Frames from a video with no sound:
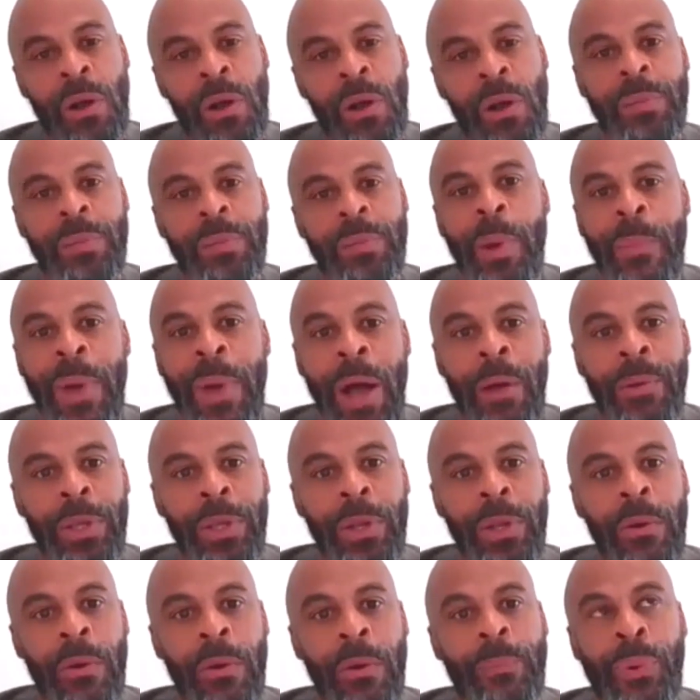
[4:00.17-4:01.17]
of talked to them about,
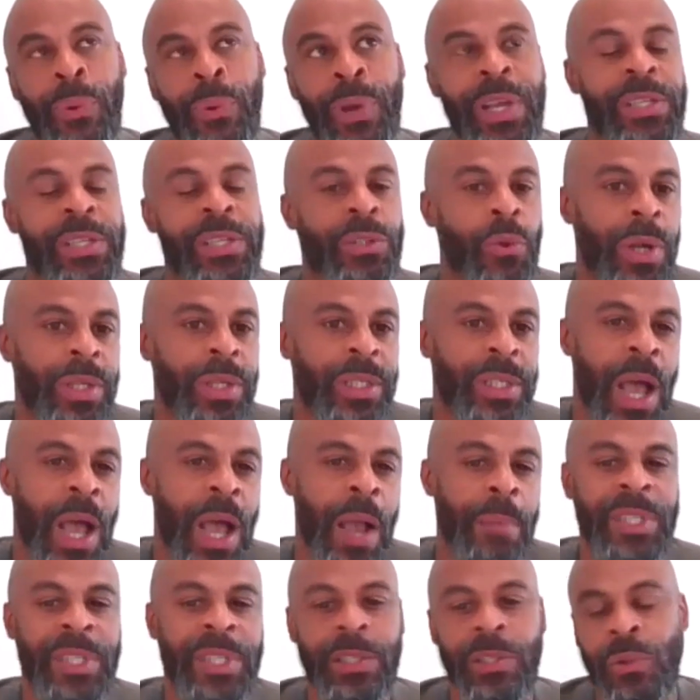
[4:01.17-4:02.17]
you know, prehistoric
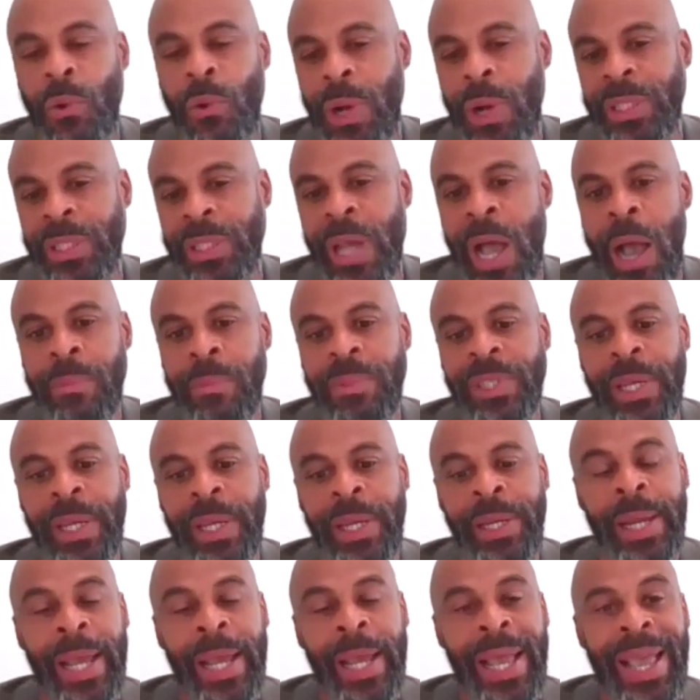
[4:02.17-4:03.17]
times, historic times, and
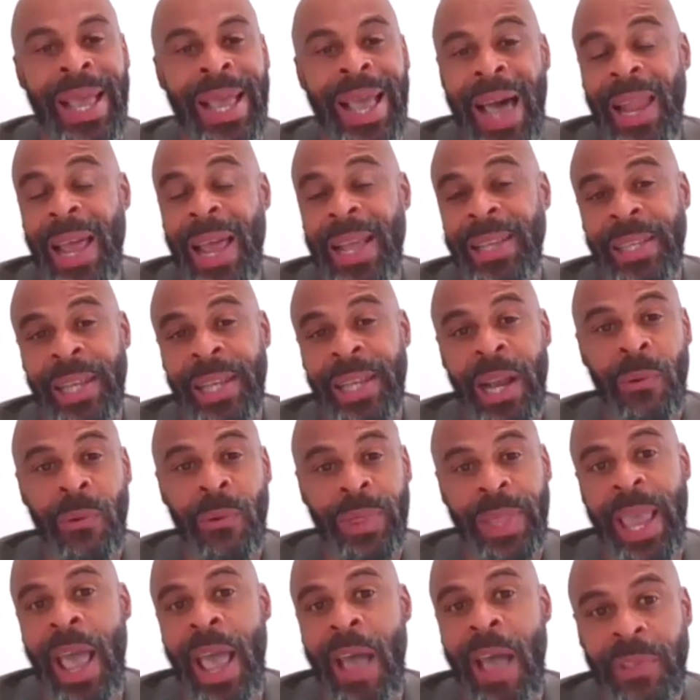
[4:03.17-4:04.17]
then I like to hear
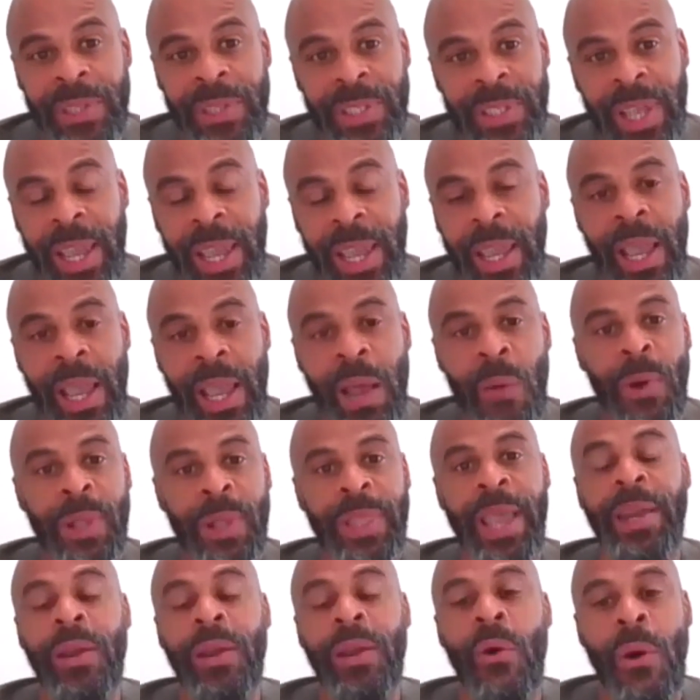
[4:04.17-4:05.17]
what they have to say and
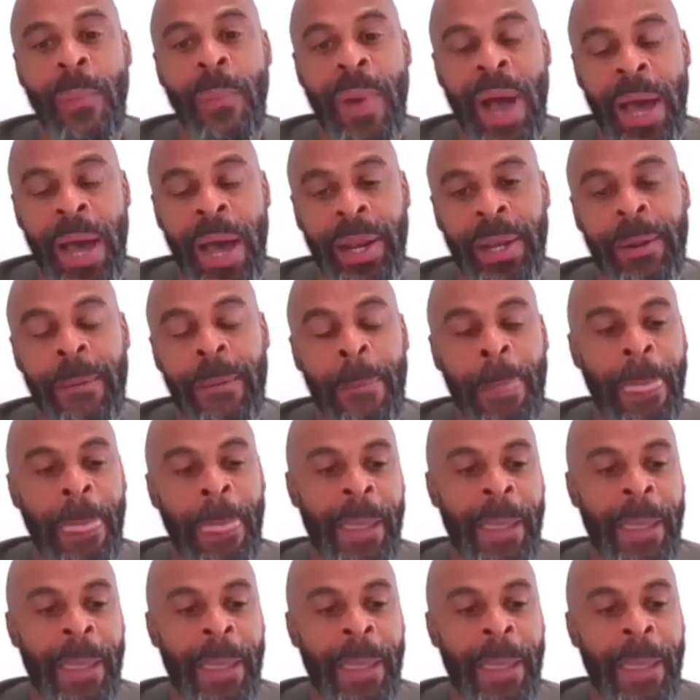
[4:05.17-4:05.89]
what they know about it.